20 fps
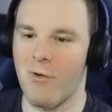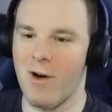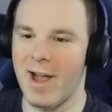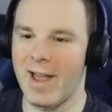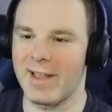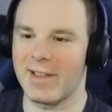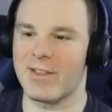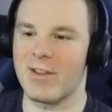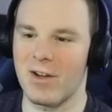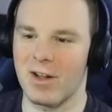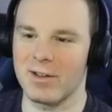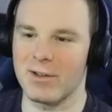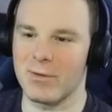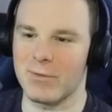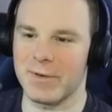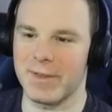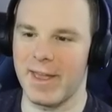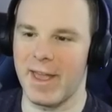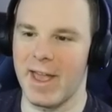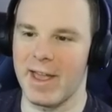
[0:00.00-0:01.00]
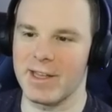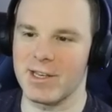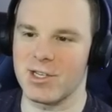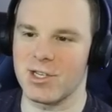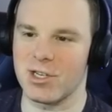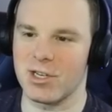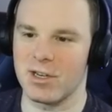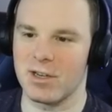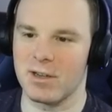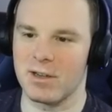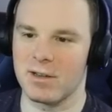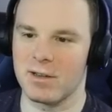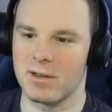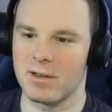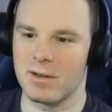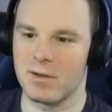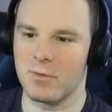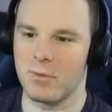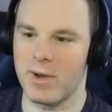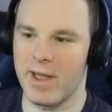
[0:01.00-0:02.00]
why it's called Over the Hedge.
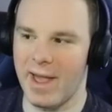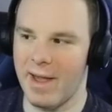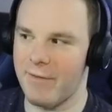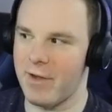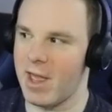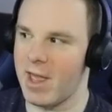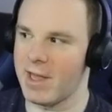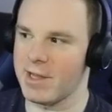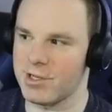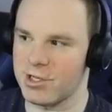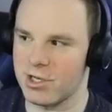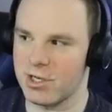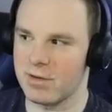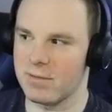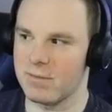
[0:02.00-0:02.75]
We have a hedge.